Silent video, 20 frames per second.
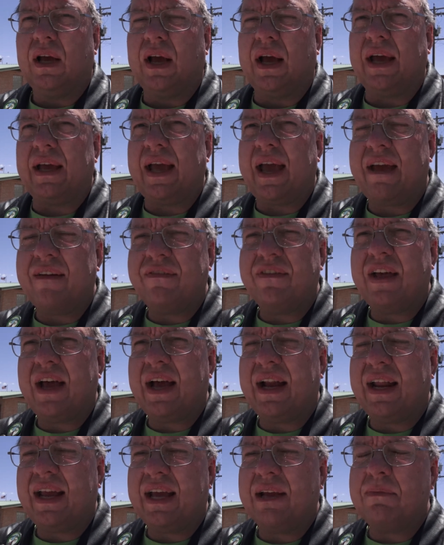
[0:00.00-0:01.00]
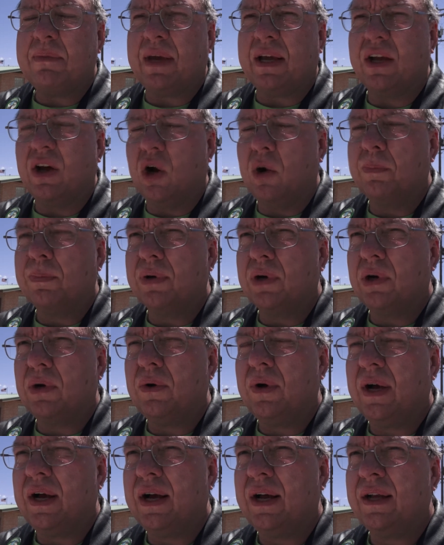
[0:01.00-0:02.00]
I have not had my GoPro
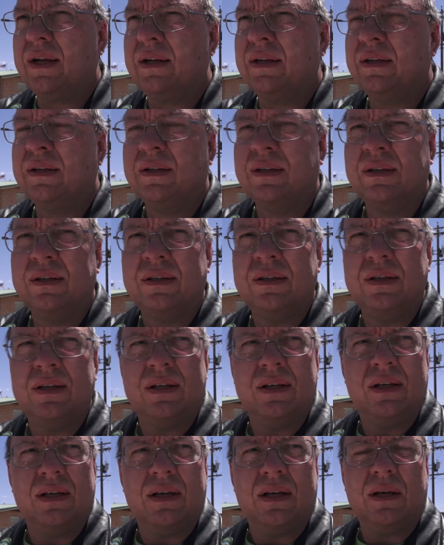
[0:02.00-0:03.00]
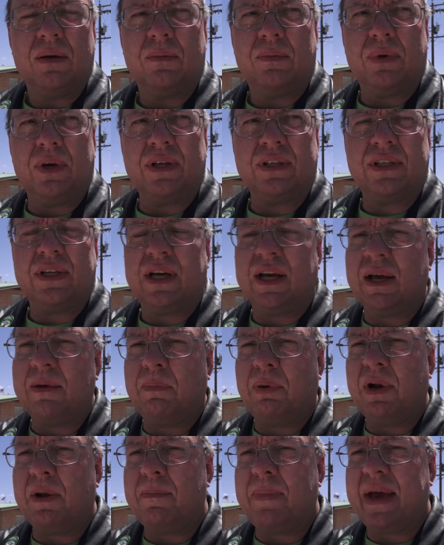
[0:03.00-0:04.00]
on. But I
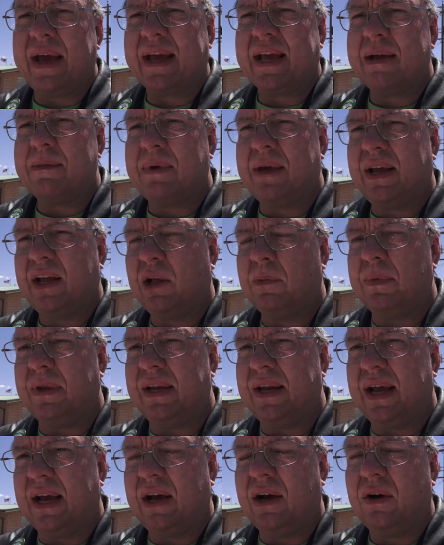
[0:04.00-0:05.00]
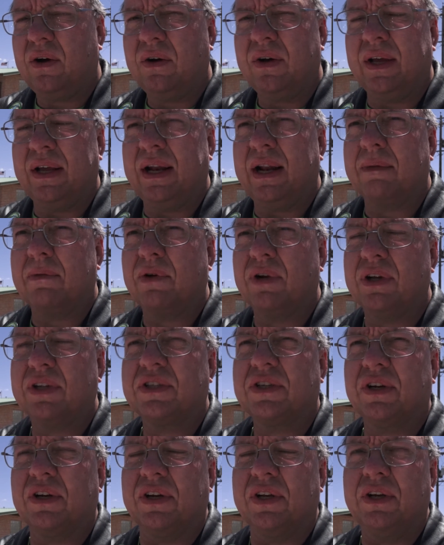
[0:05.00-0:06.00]
put it back on my helmet now, and I'm going to
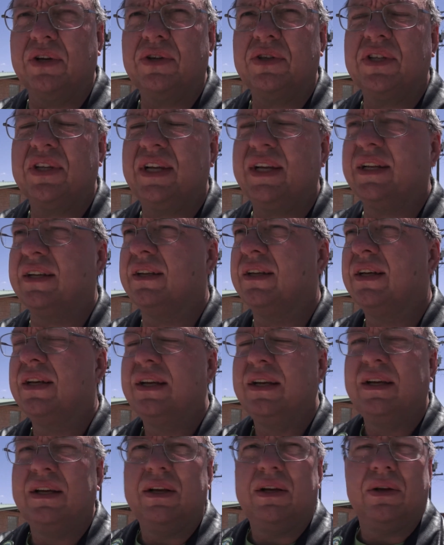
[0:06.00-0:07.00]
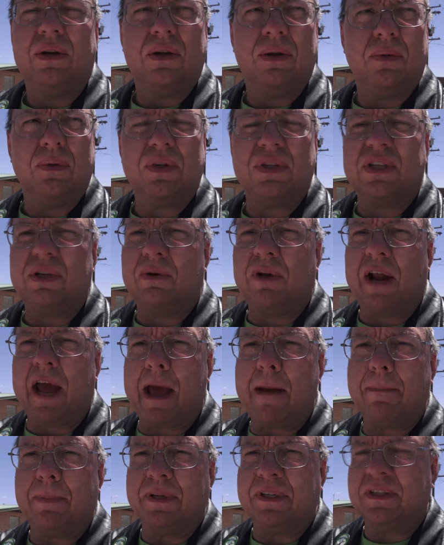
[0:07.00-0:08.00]
start using it. We'll see what
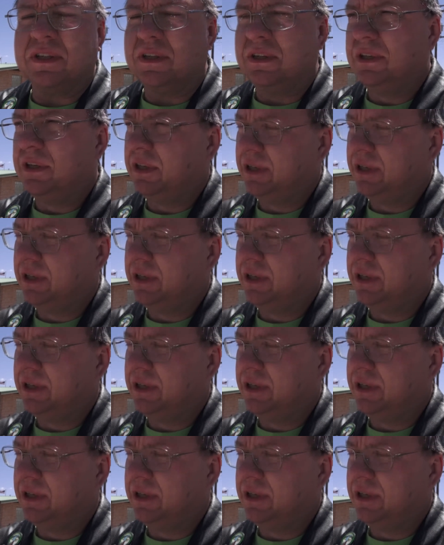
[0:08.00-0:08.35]
happens.